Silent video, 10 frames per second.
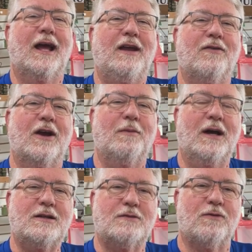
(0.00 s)
Thank you very
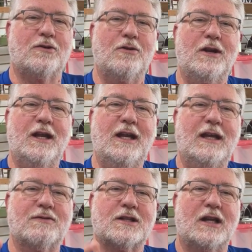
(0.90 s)
much for tuning
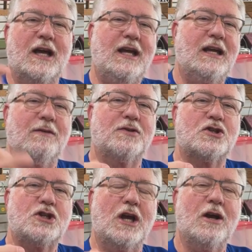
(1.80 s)
in. Give us a like, give us
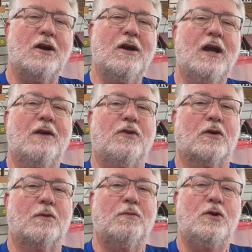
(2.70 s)
a share. If
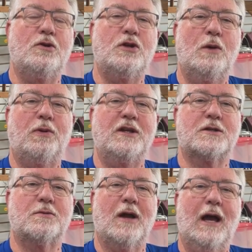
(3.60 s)
you're on YouTube,
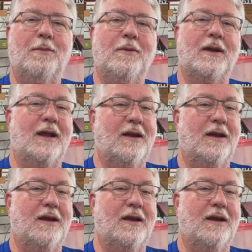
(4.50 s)
please subscribe.